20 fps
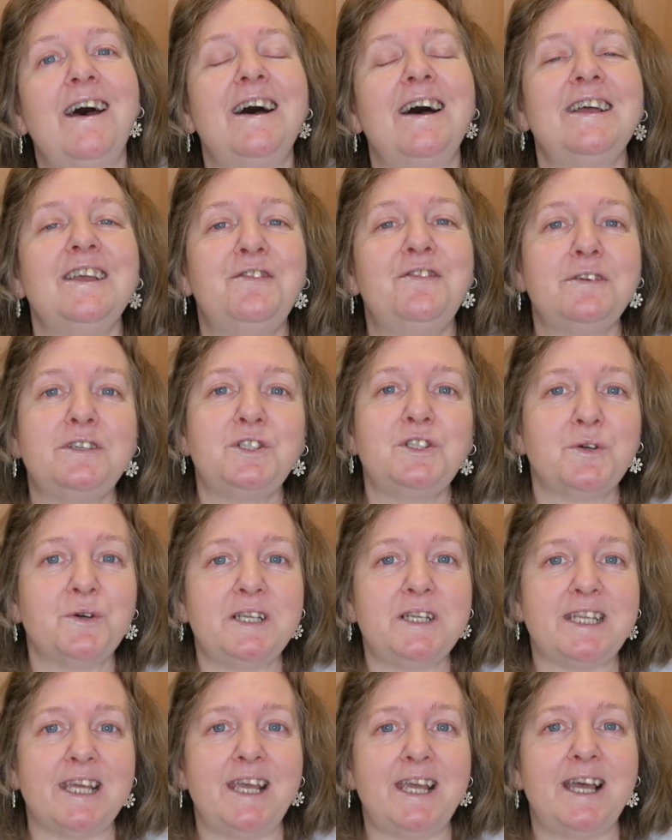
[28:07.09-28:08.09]
If you
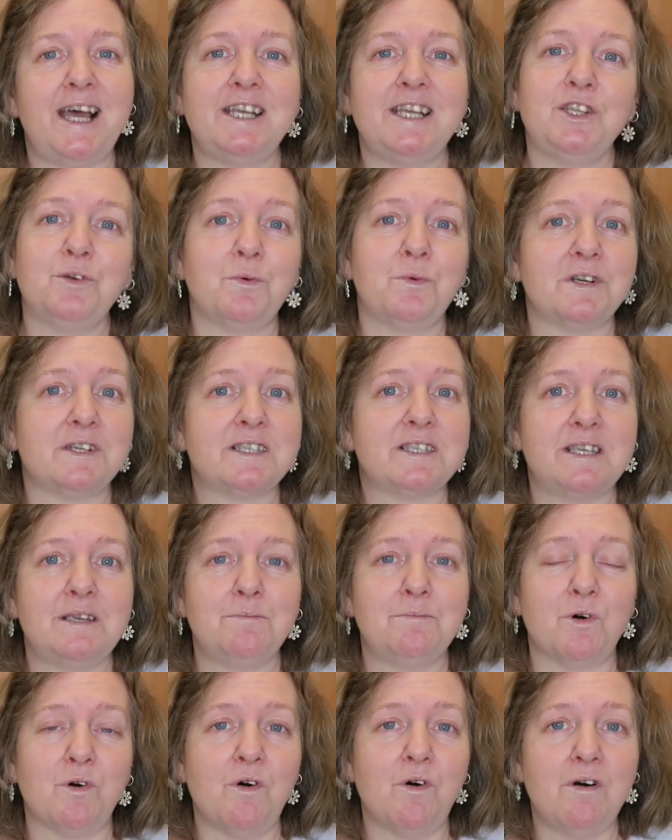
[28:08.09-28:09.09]
enjoyed it and you want to
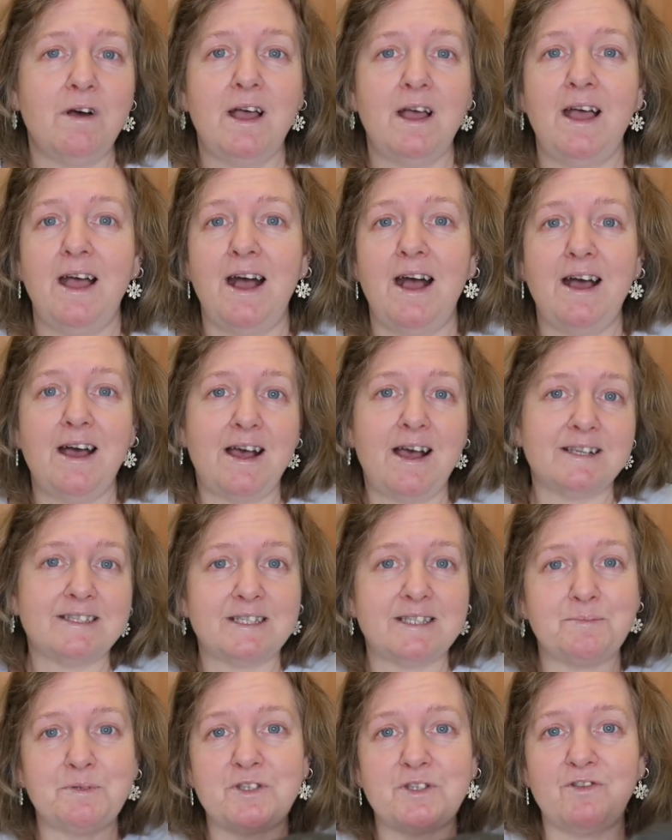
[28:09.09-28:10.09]
see more,
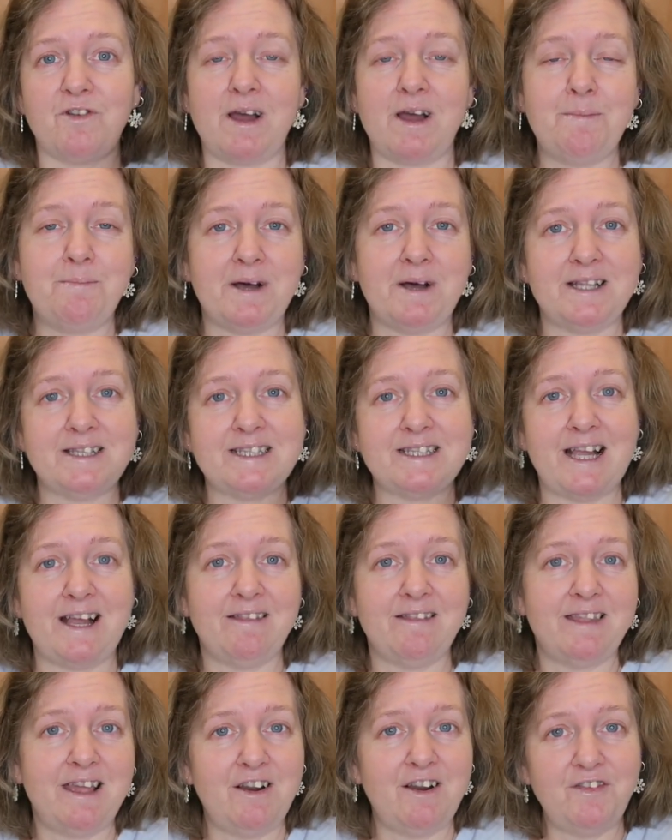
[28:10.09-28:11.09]
subscribe button
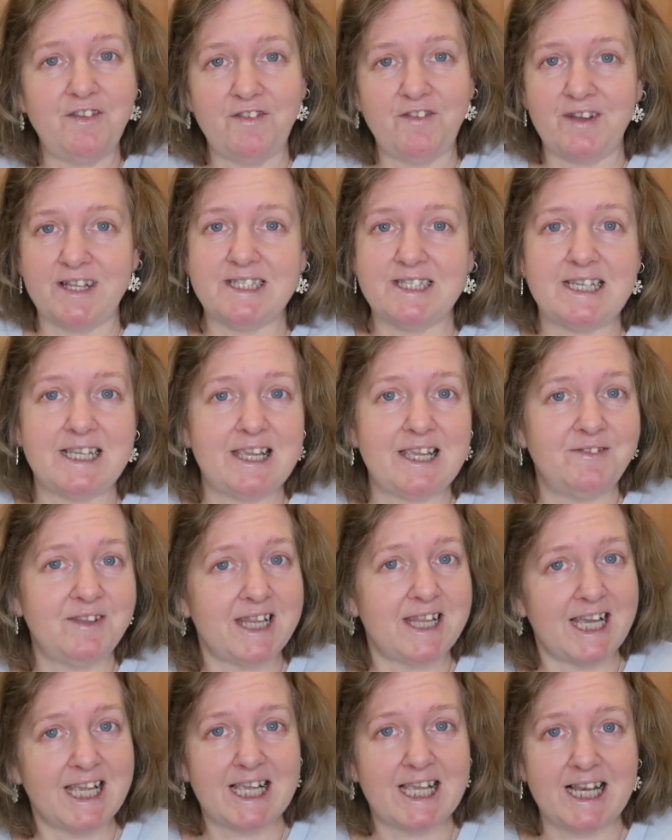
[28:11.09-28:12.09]
down there. If you fancy
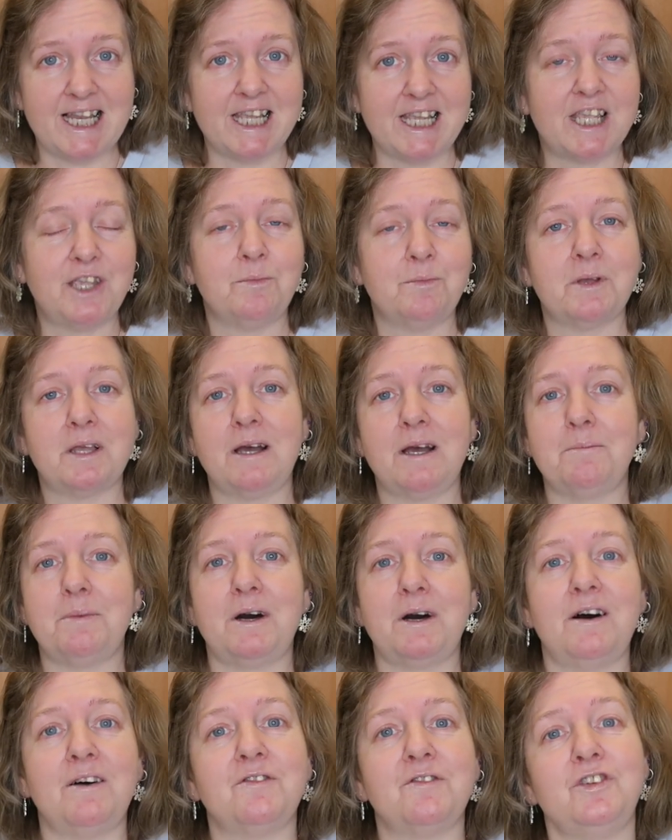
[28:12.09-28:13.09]
giving that a click, you'll become
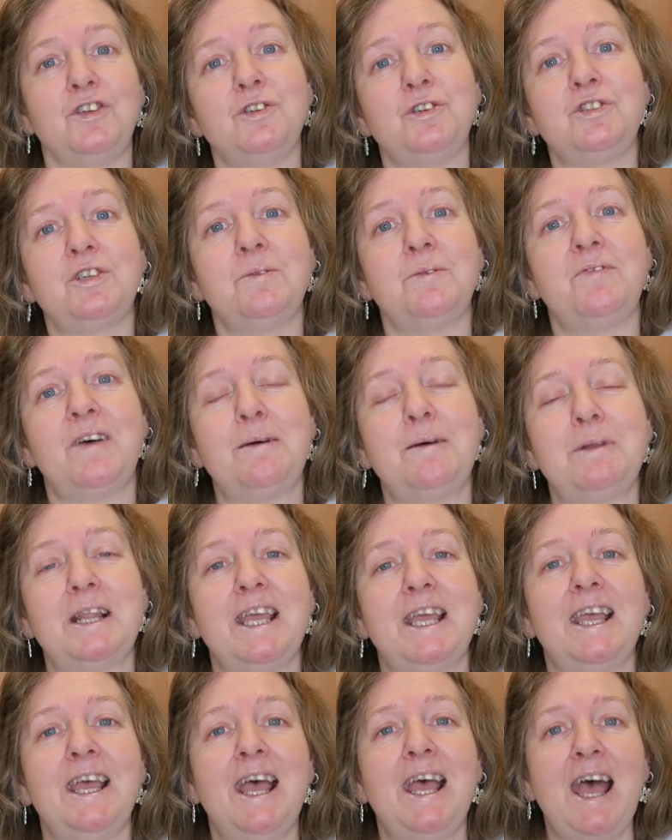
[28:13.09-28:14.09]
part of the YouTube
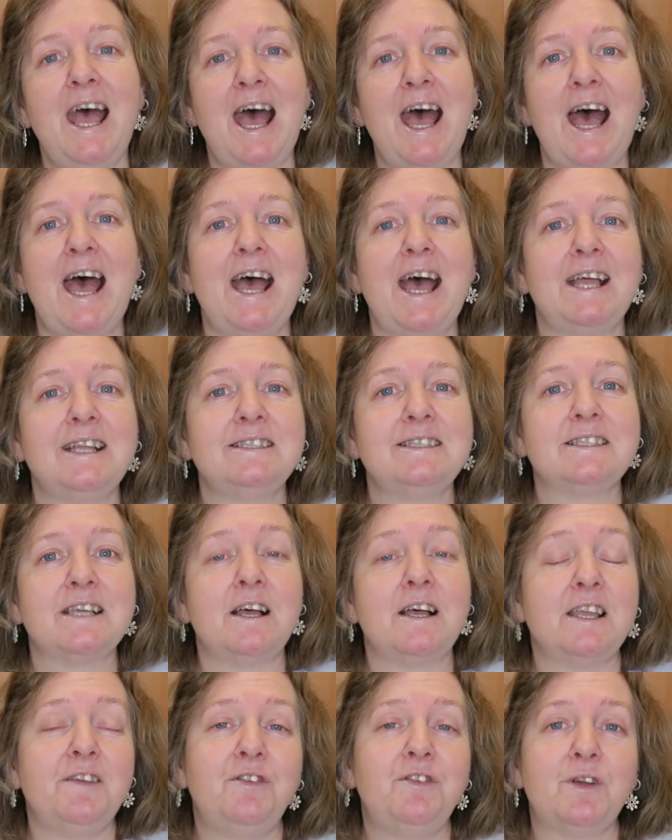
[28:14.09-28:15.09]
family. And
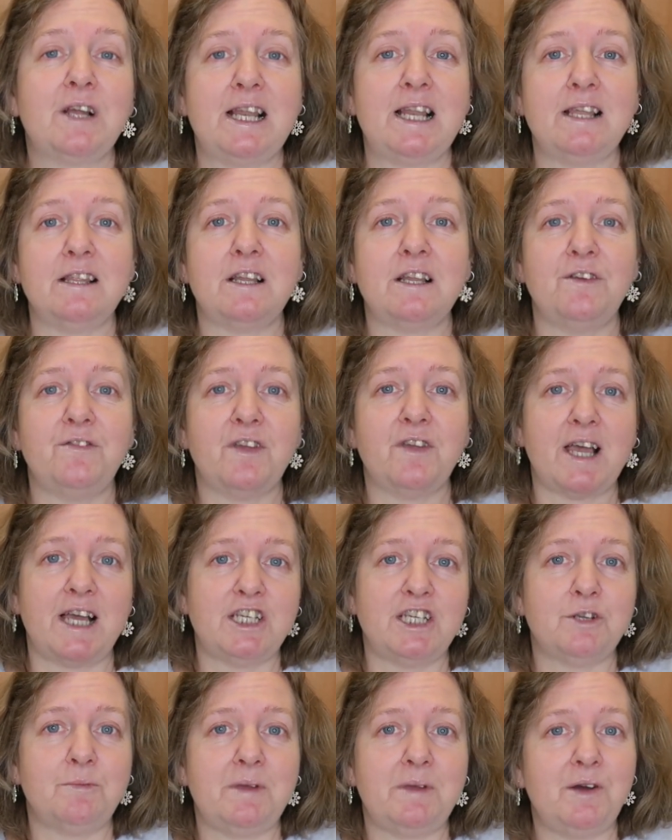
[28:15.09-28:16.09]
if you click the
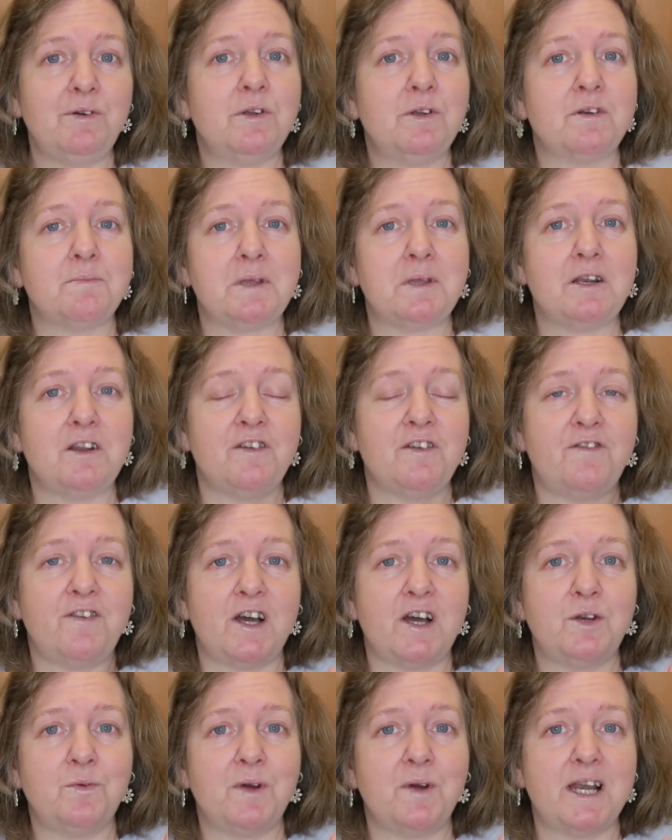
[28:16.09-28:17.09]
notification bell, you'll be
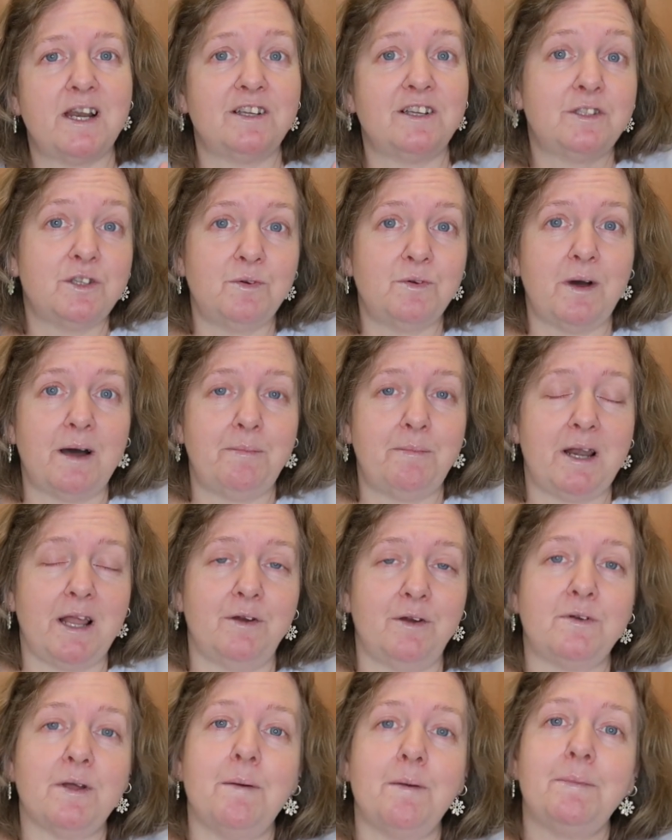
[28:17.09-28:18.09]
notified when I do
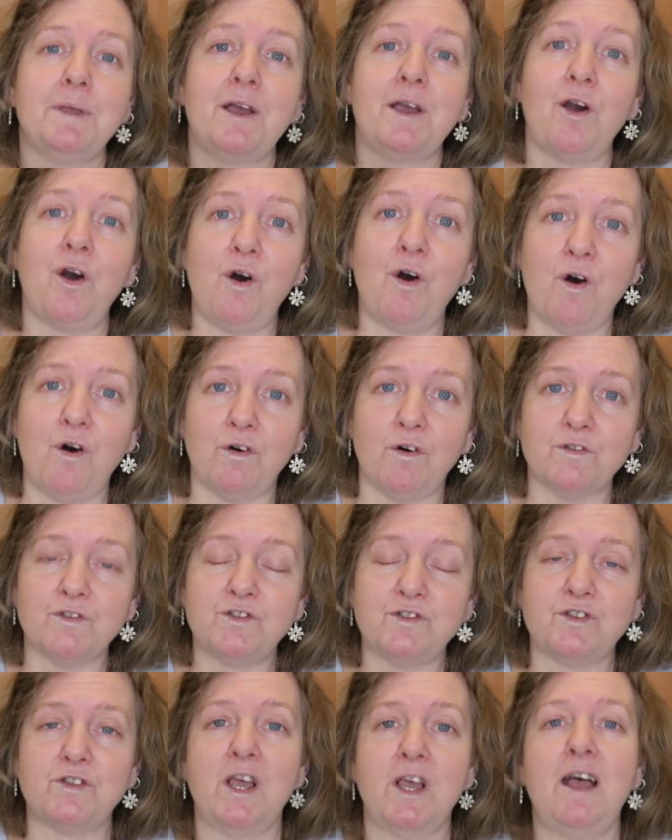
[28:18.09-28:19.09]
upload,
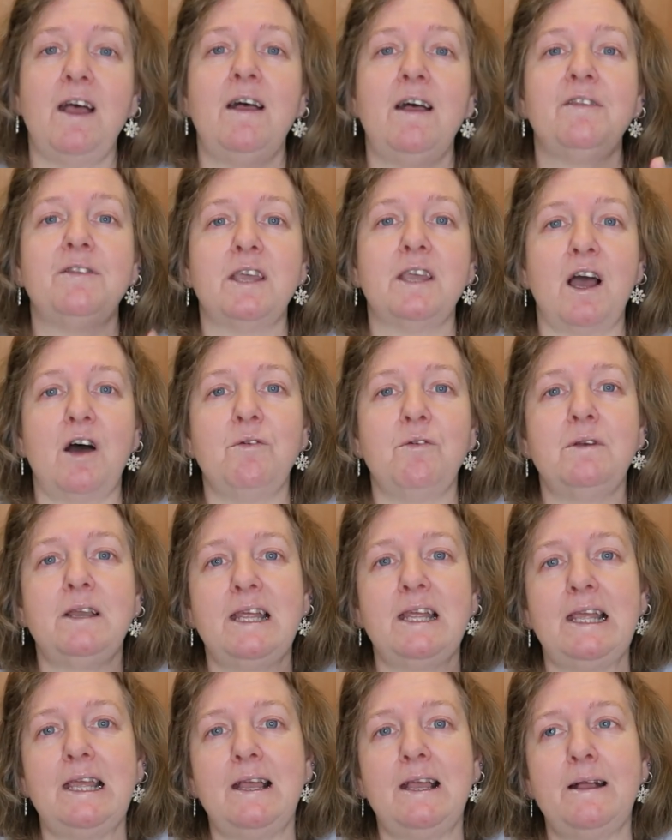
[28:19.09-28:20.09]
because the
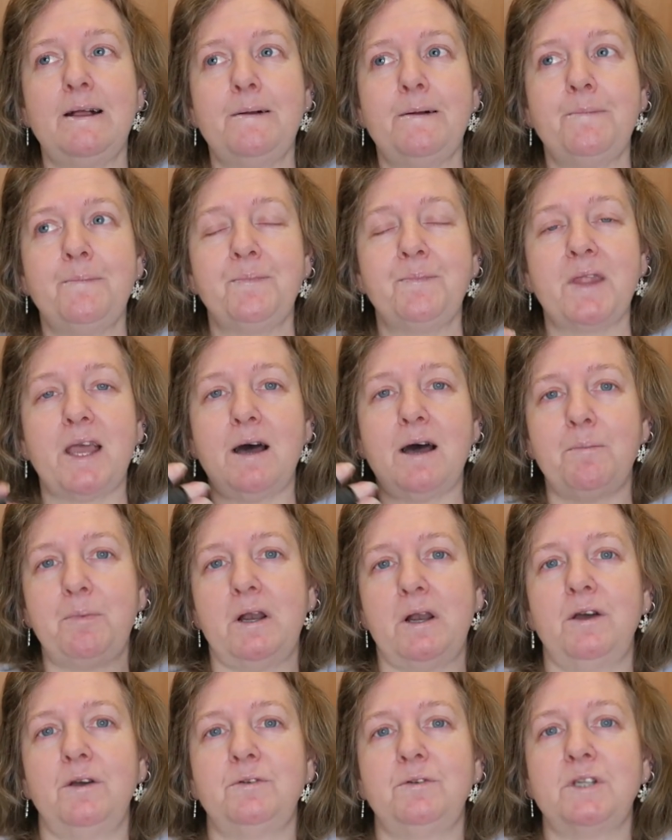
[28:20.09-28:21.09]
only
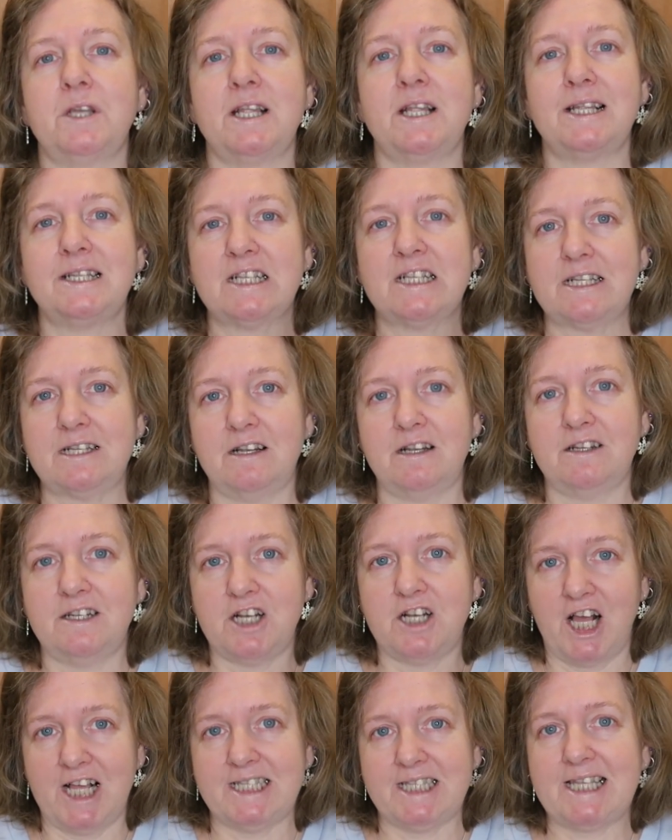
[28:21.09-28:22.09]
upload and
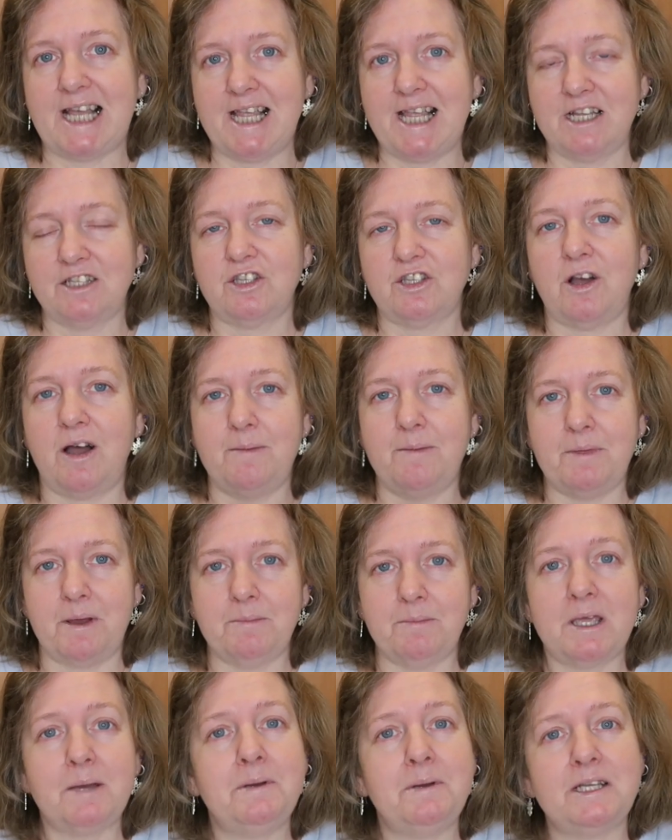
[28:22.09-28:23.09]
like date and time that
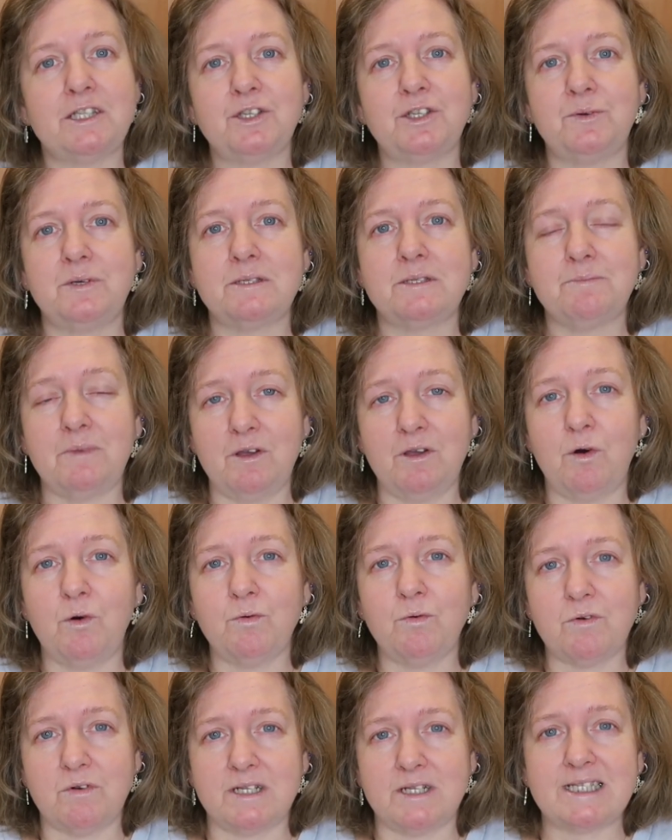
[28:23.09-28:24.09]
I'm committed to is my
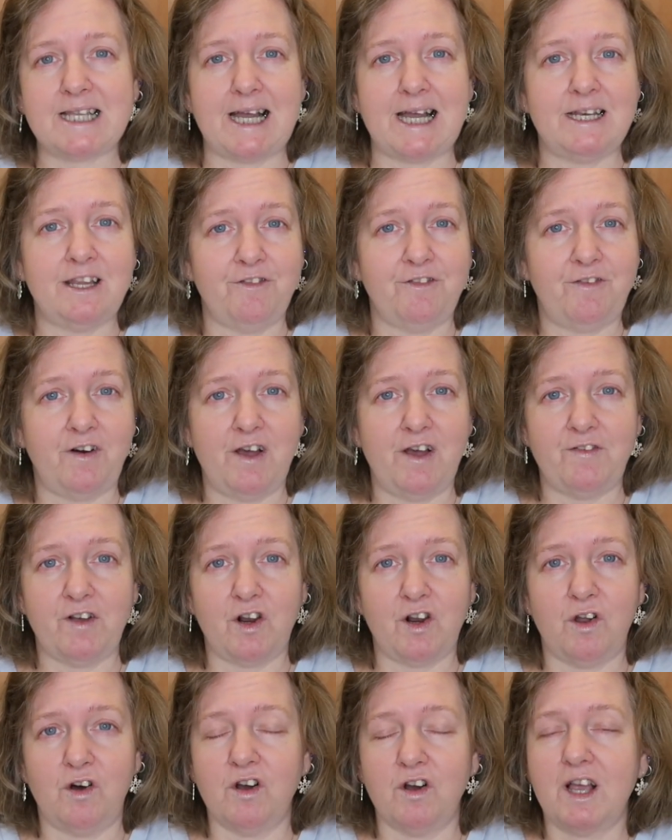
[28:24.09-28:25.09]
haul on a Saturday at 5
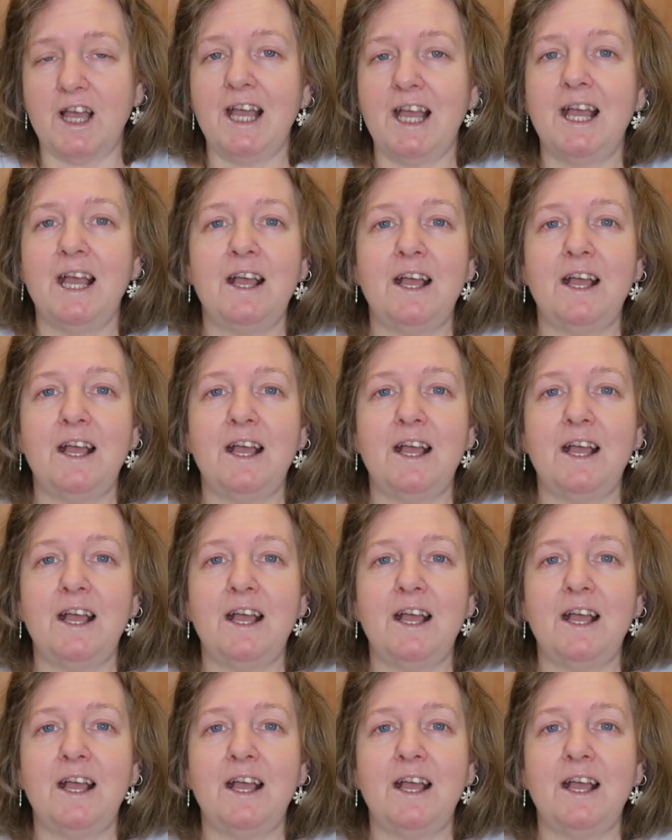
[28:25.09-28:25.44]
o'clock.